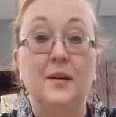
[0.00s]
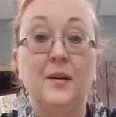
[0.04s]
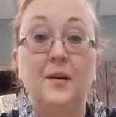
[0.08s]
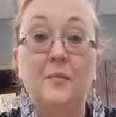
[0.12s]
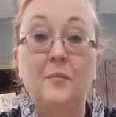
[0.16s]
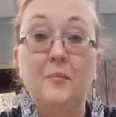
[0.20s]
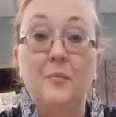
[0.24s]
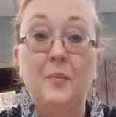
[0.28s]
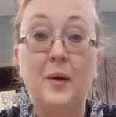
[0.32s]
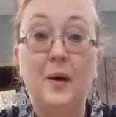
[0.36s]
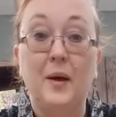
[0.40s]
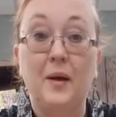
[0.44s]

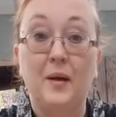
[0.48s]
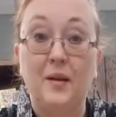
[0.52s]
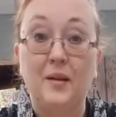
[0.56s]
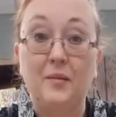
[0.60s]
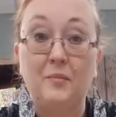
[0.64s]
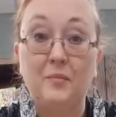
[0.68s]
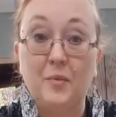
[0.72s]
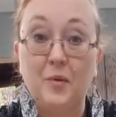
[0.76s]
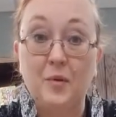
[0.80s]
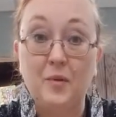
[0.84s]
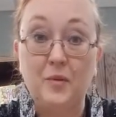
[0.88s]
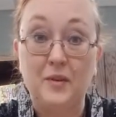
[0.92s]
but
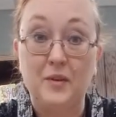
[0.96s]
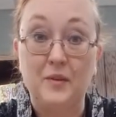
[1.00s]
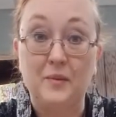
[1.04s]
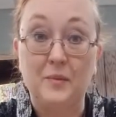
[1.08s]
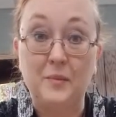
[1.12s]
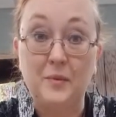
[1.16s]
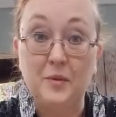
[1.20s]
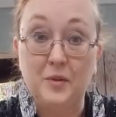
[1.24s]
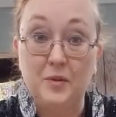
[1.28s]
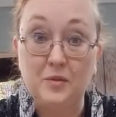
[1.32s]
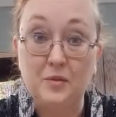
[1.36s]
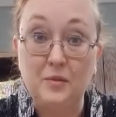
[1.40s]
most of them
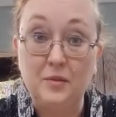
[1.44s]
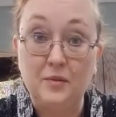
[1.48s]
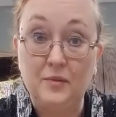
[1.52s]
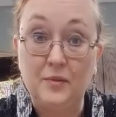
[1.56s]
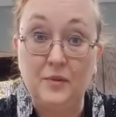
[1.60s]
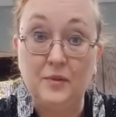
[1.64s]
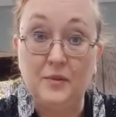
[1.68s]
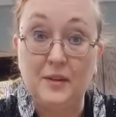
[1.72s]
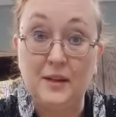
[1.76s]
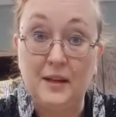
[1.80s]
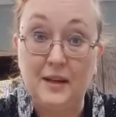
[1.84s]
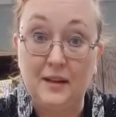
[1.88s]
do if you
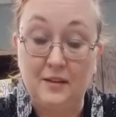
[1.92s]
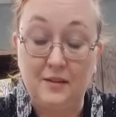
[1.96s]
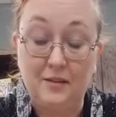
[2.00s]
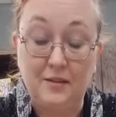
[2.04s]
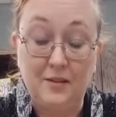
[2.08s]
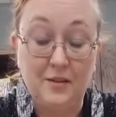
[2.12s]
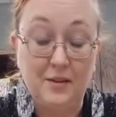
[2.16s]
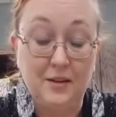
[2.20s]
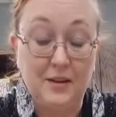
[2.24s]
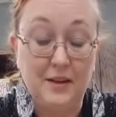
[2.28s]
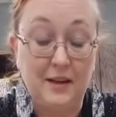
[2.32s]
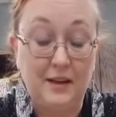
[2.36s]
take
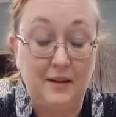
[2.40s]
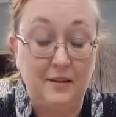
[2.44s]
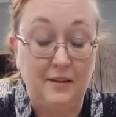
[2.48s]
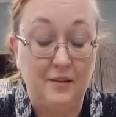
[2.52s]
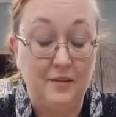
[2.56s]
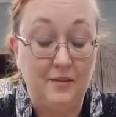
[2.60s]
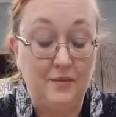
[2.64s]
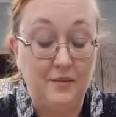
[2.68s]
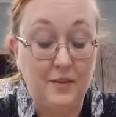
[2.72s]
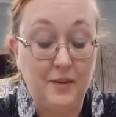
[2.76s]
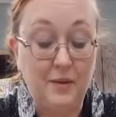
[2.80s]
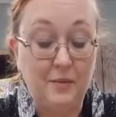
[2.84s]
good care of
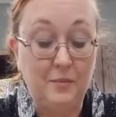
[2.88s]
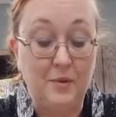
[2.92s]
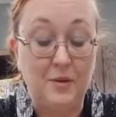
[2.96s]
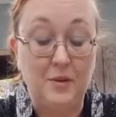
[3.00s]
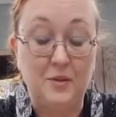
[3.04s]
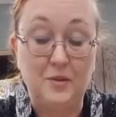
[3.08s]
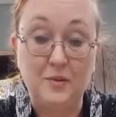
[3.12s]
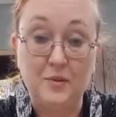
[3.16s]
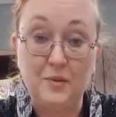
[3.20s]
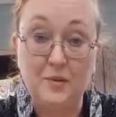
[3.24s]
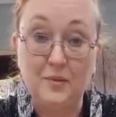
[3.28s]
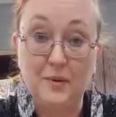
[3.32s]
them and do
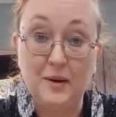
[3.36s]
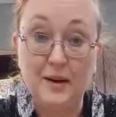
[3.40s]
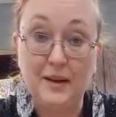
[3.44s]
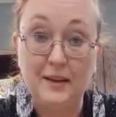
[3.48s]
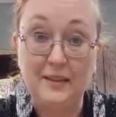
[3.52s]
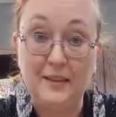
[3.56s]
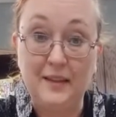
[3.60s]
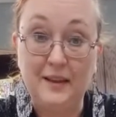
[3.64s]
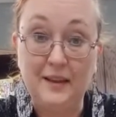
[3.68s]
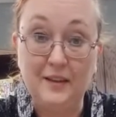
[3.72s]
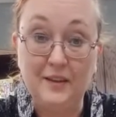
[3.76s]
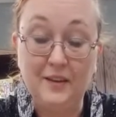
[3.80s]
the right
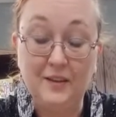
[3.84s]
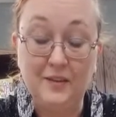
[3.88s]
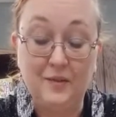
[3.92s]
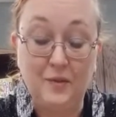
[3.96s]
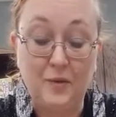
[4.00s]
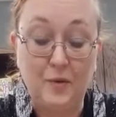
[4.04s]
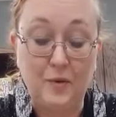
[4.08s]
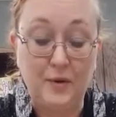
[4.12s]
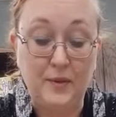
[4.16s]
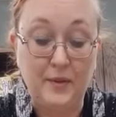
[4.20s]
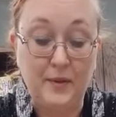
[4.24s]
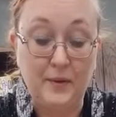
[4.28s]
things
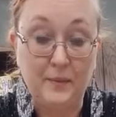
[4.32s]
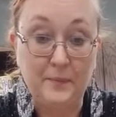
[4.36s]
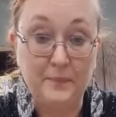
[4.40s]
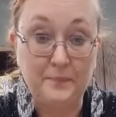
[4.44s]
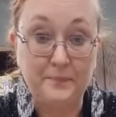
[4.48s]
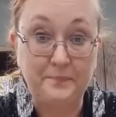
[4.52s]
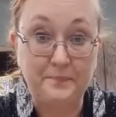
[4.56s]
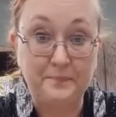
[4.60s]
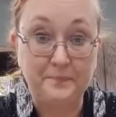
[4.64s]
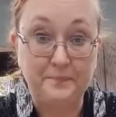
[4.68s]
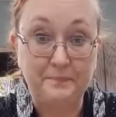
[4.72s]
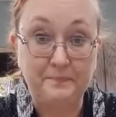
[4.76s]
for them.
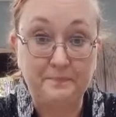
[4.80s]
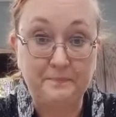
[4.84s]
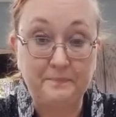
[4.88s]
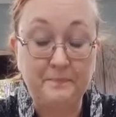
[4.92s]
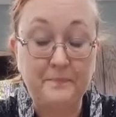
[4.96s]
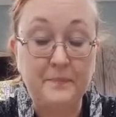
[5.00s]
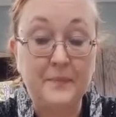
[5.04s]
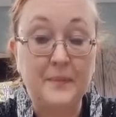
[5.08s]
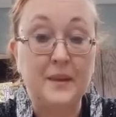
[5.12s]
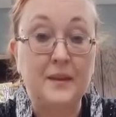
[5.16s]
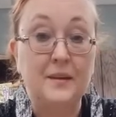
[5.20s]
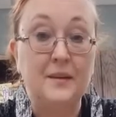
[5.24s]

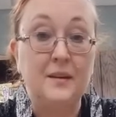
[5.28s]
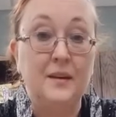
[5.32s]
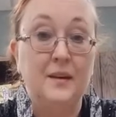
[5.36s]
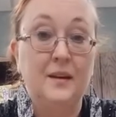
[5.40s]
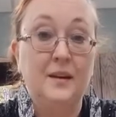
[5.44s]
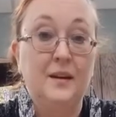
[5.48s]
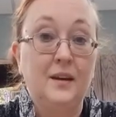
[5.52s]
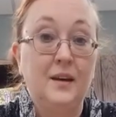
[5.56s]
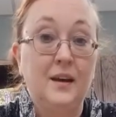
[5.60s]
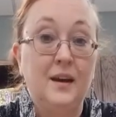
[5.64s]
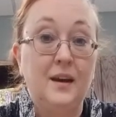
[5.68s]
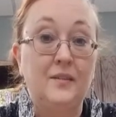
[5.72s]

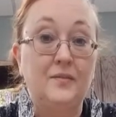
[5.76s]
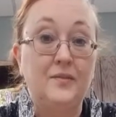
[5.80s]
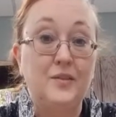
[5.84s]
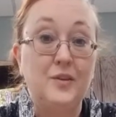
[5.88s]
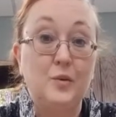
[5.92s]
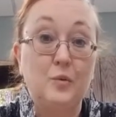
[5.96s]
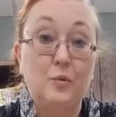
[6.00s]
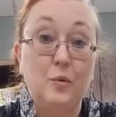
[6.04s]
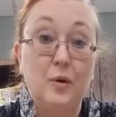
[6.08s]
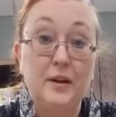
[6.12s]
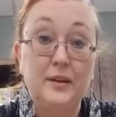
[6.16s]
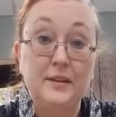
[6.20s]
If you
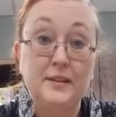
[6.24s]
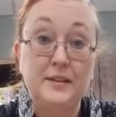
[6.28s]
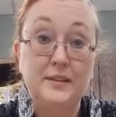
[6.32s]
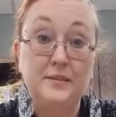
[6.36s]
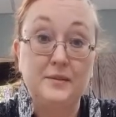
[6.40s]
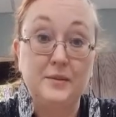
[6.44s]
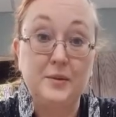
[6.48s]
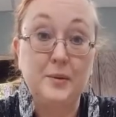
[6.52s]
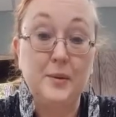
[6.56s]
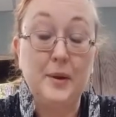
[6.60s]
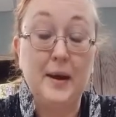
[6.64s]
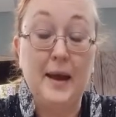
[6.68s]
want
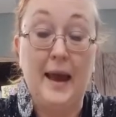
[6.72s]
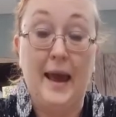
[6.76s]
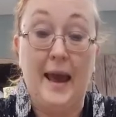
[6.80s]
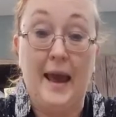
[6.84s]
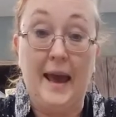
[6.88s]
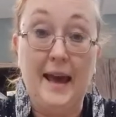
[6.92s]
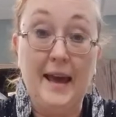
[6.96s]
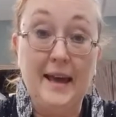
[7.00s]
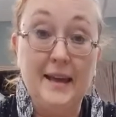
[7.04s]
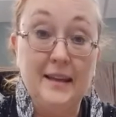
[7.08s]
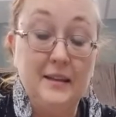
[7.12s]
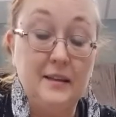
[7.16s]
to
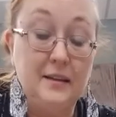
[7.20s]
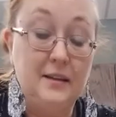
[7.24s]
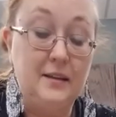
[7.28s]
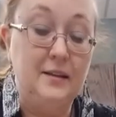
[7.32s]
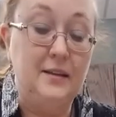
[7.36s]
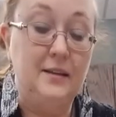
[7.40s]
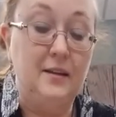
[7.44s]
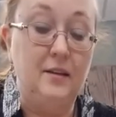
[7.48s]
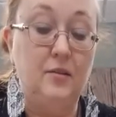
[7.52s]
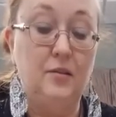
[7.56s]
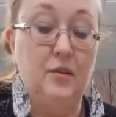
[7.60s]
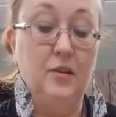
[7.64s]
add a
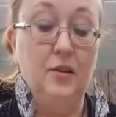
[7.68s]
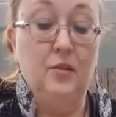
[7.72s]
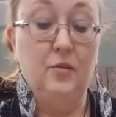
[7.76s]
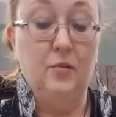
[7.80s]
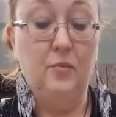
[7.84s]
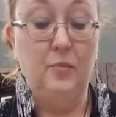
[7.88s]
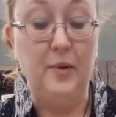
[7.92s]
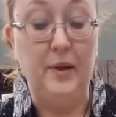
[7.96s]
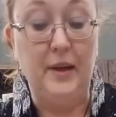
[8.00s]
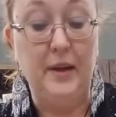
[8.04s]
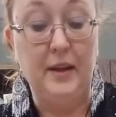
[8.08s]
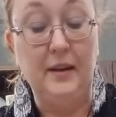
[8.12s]
little
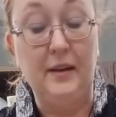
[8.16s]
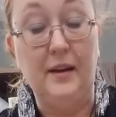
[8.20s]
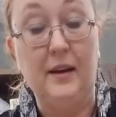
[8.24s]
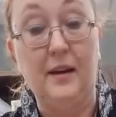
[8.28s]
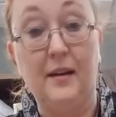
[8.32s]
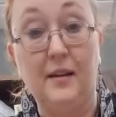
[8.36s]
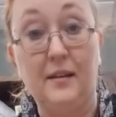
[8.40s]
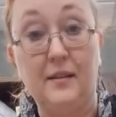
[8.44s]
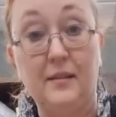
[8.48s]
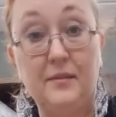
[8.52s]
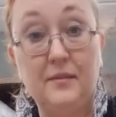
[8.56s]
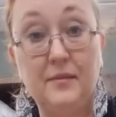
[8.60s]
bit
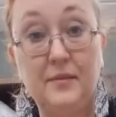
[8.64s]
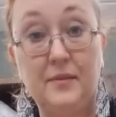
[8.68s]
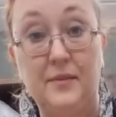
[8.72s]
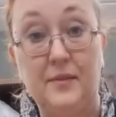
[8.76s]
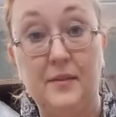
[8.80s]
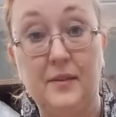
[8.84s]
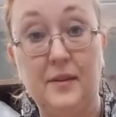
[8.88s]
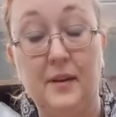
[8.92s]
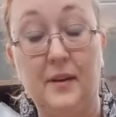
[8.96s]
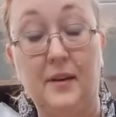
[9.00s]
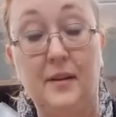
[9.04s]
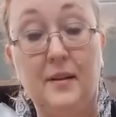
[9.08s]
of
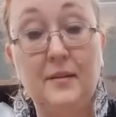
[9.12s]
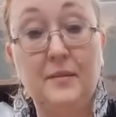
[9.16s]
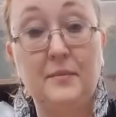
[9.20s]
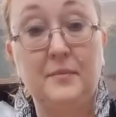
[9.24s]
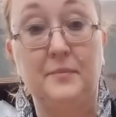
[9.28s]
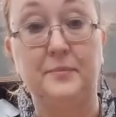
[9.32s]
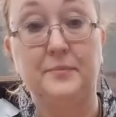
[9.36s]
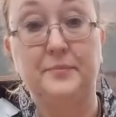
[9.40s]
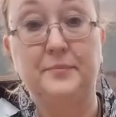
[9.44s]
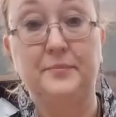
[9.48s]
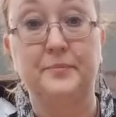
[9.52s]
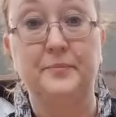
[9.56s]

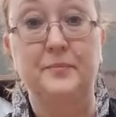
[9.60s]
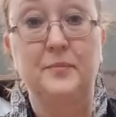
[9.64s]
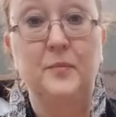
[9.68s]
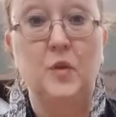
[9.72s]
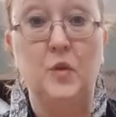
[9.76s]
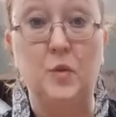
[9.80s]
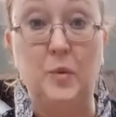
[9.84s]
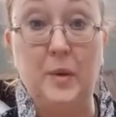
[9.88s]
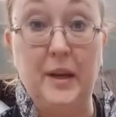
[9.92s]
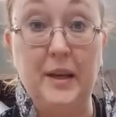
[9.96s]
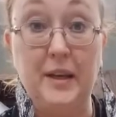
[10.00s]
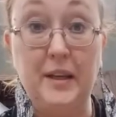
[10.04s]

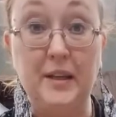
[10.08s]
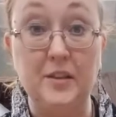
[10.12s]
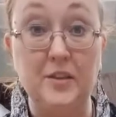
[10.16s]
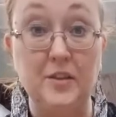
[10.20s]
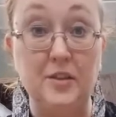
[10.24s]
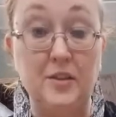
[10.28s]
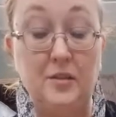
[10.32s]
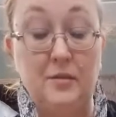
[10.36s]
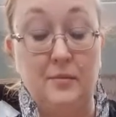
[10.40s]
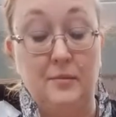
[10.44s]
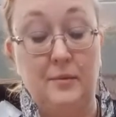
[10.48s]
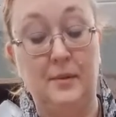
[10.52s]
drainage,
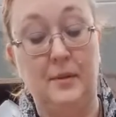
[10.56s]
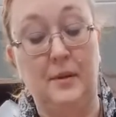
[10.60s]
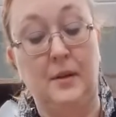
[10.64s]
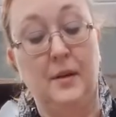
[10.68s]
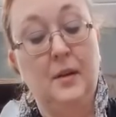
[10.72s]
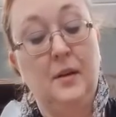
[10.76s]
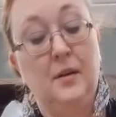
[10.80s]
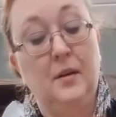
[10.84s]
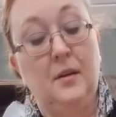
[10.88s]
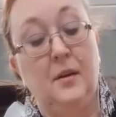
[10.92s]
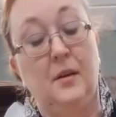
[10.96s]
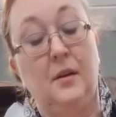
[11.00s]

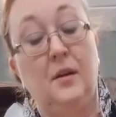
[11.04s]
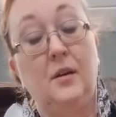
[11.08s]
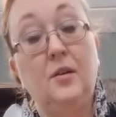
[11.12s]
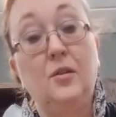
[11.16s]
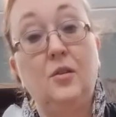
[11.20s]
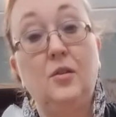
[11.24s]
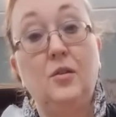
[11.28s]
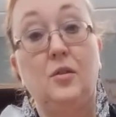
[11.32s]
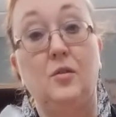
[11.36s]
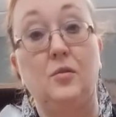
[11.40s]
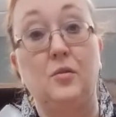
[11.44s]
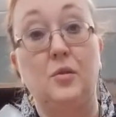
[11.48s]

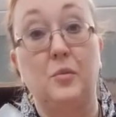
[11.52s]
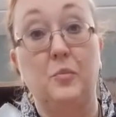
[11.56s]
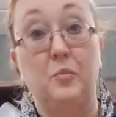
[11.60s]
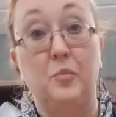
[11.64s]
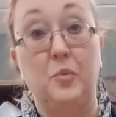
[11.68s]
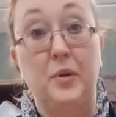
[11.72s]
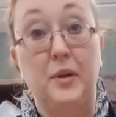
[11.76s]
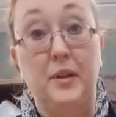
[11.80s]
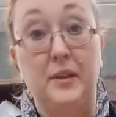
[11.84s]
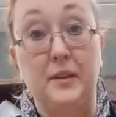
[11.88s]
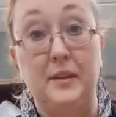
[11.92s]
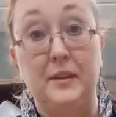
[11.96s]
you can
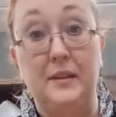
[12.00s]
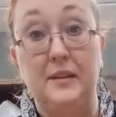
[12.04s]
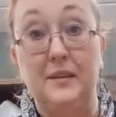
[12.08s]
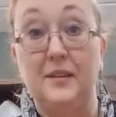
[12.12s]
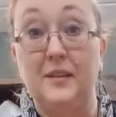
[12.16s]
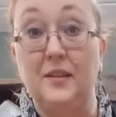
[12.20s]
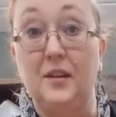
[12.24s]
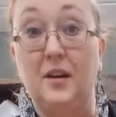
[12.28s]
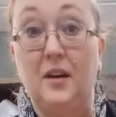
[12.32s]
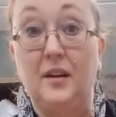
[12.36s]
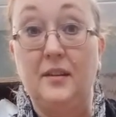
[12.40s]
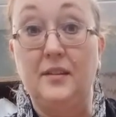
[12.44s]
put this
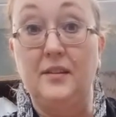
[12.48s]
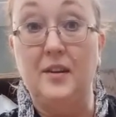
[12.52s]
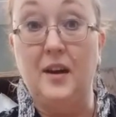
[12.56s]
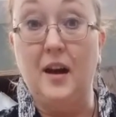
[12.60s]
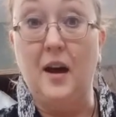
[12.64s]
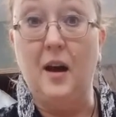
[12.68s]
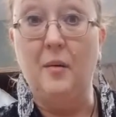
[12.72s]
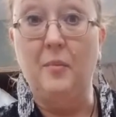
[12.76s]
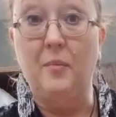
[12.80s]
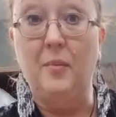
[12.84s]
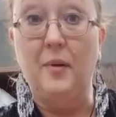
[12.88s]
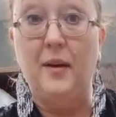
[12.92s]
on
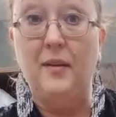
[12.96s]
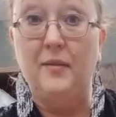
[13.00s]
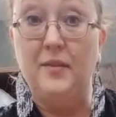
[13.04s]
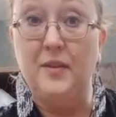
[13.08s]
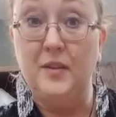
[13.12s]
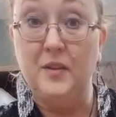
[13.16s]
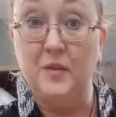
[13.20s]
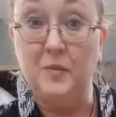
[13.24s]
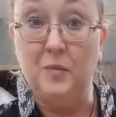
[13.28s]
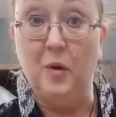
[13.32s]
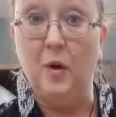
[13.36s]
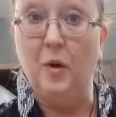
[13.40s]
top of a
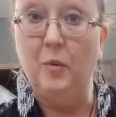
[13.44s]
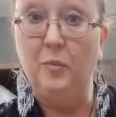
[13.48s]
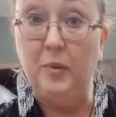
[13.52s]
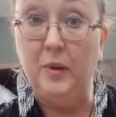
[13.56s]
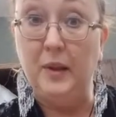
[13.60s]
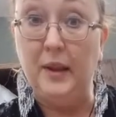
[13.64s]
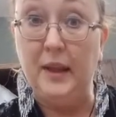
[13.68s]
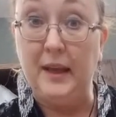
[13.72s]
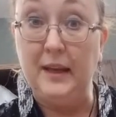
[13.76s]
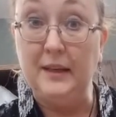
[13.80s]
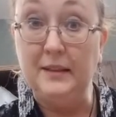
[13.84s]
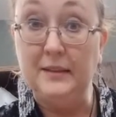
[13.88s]
small
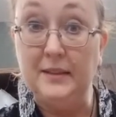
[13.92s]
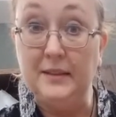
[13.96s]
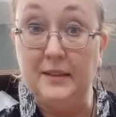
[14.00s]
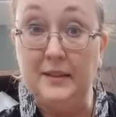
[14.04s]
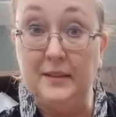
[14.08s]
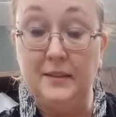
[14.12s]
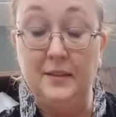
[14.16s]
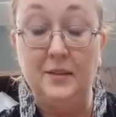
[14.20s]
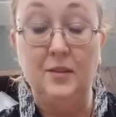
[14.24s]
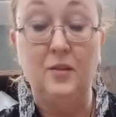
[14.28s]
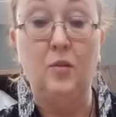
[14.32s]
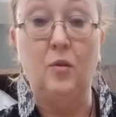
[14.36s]
plate
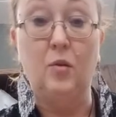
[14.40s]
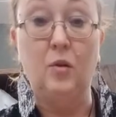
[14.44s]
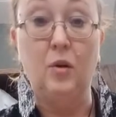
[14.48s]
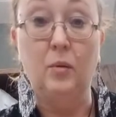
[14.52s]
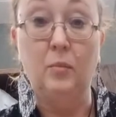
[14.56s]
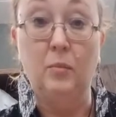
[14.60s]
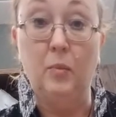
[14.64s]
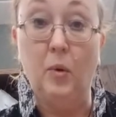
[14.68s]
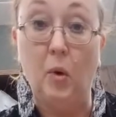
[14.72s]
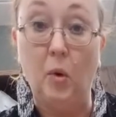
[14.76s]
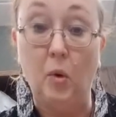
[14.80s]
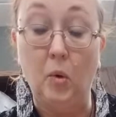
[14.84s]
or
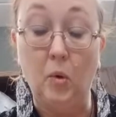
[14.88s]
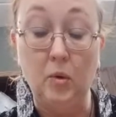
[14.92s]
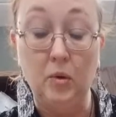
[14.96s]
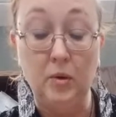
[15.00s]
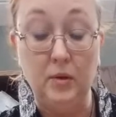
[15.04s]
bowl